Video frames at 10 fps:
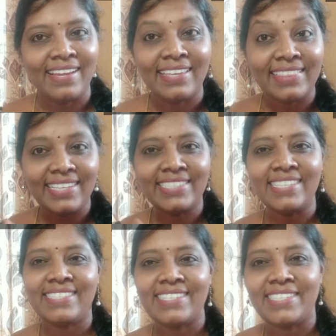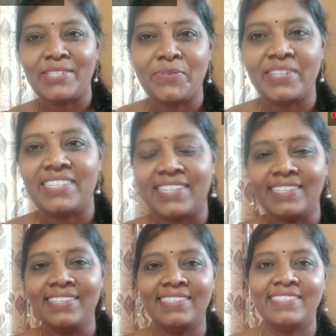This is the
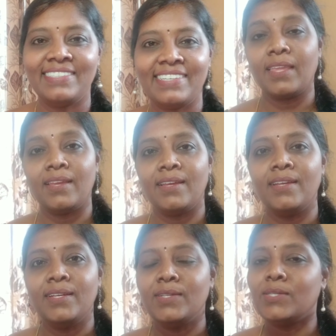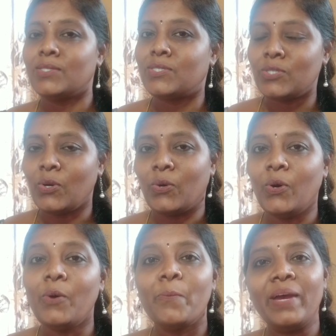situation.
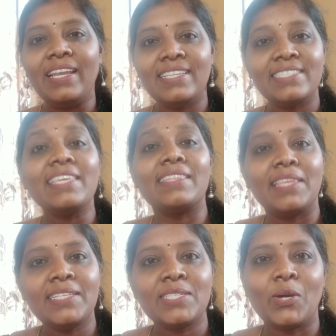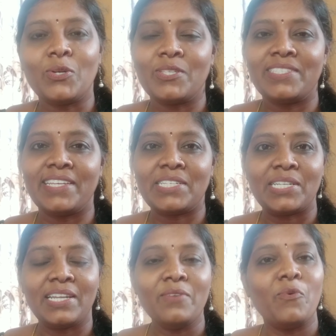So, by listening this
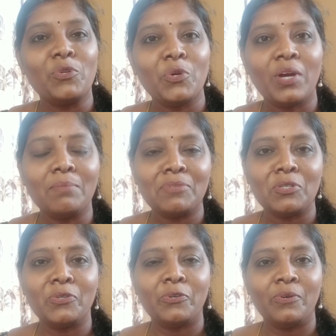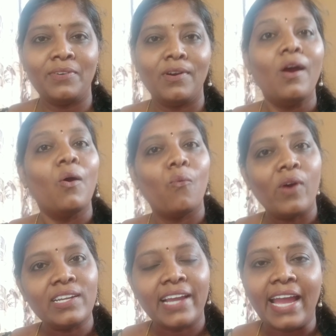conversation, what you come to know?
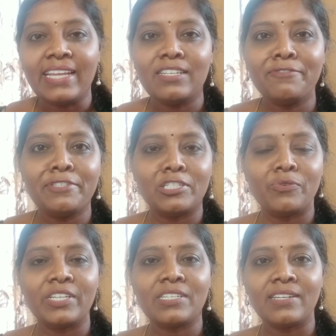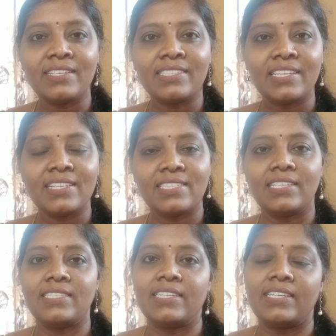What kind of situation is this?
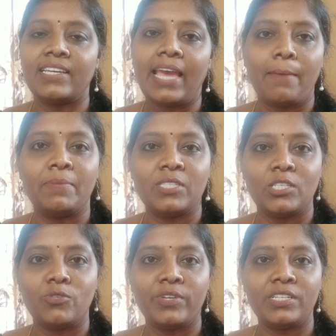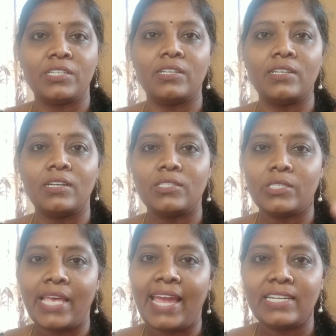Is it a happy situation, a
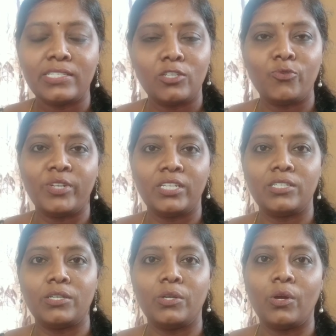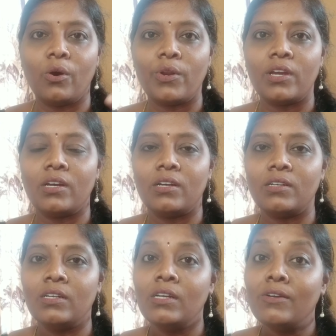sad situation, or
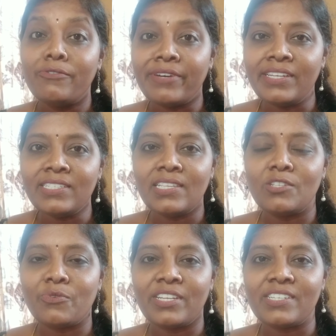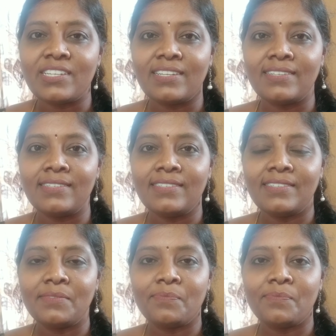a funny situation?